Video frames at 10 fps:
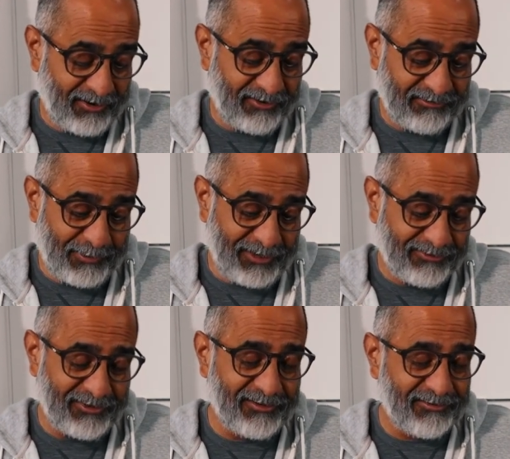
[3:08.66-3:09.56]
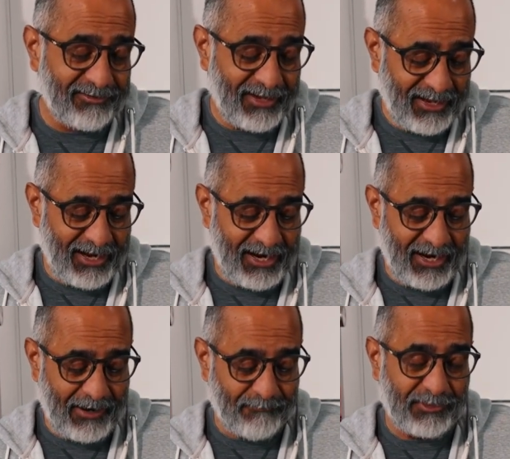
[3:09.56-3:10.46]
spices.
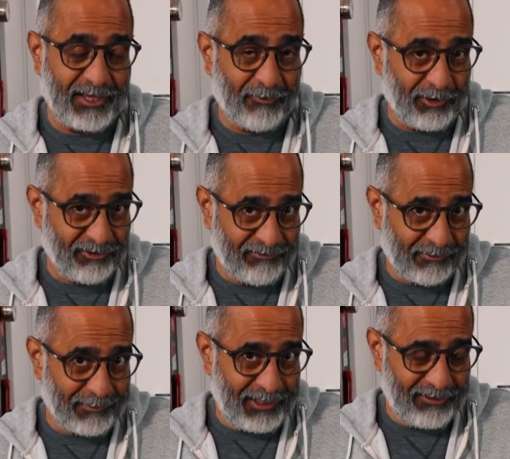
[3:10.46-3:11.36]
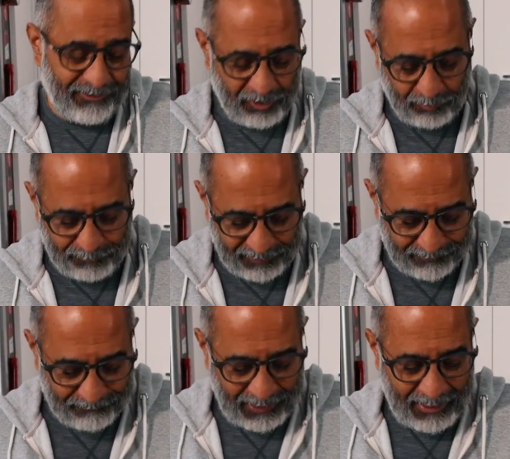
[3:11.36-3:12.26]
They're originally from
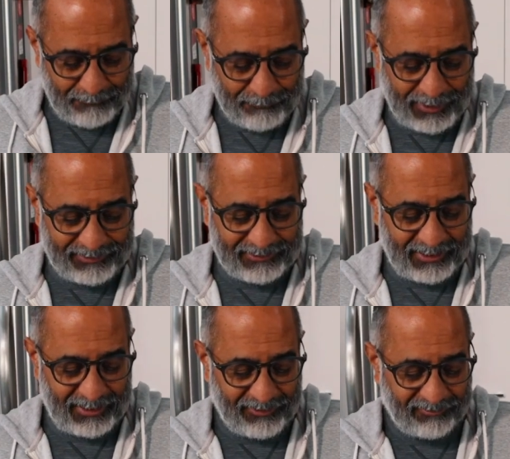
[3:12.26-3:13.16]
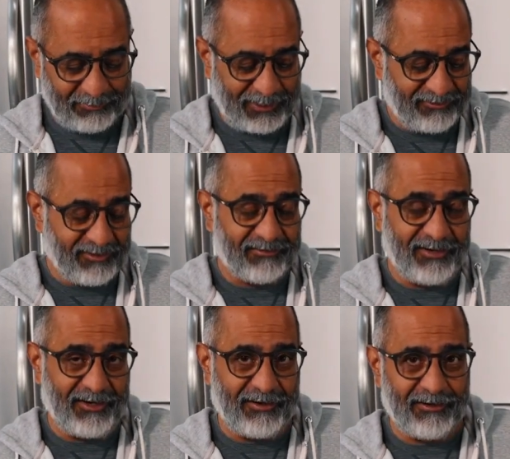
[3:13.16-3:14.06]
Ethiopia, but the spices
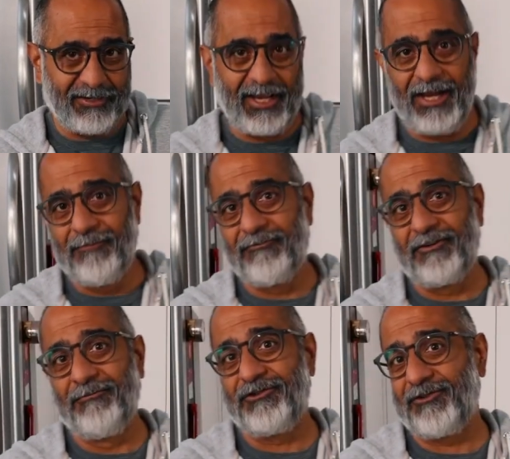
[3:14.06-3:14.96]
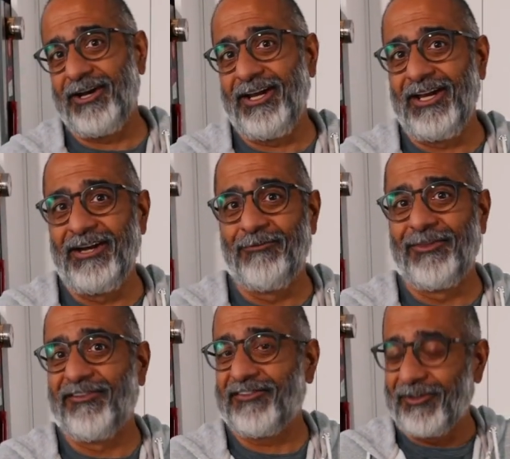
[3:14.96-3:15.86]
here came from trade with
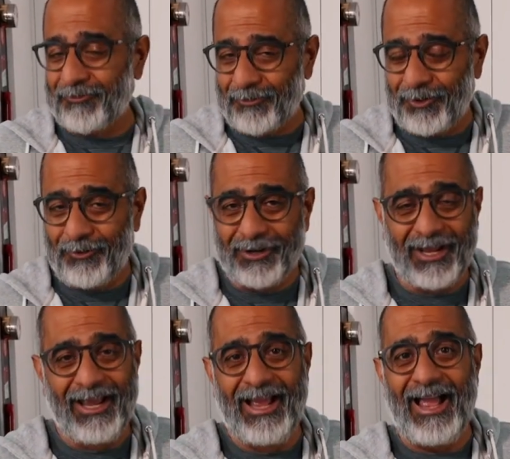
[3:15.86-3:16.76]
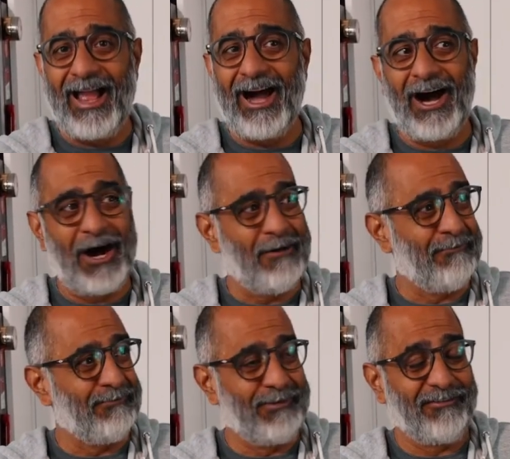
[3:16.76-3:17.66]
the Silk Road.
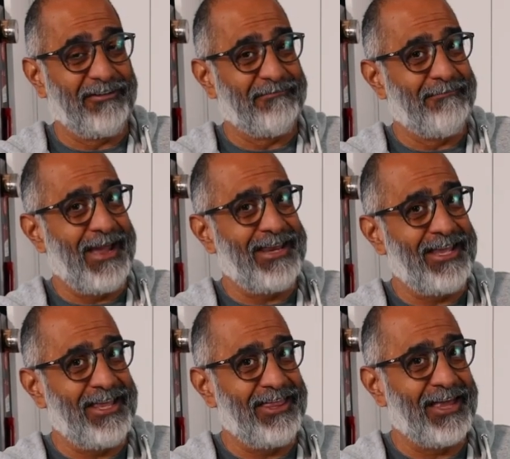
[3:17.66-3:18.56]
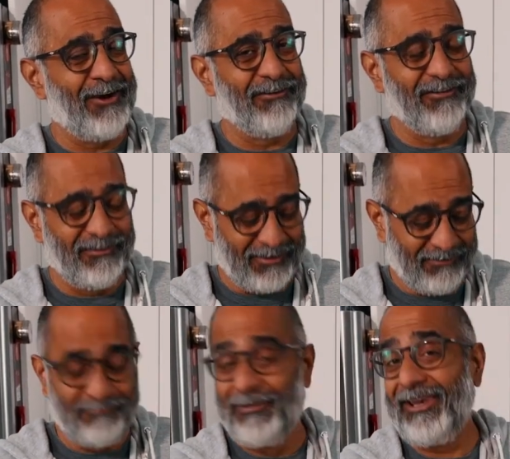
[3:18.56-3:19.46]
This is many thousands
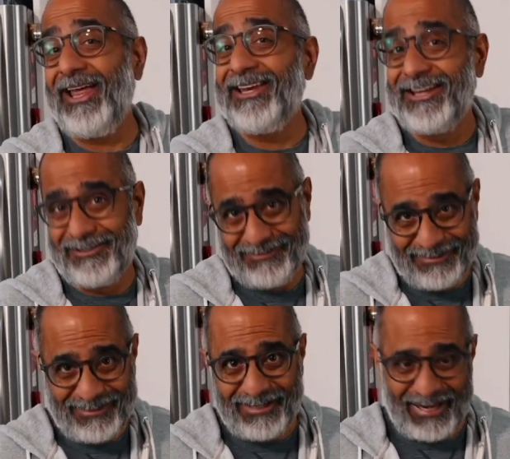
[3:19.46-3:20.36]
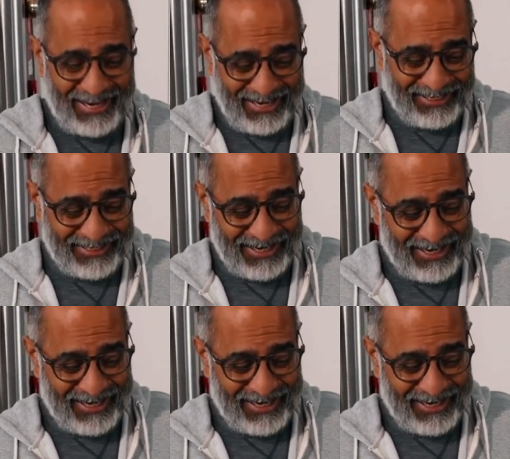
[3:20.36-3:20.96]
of millennia, and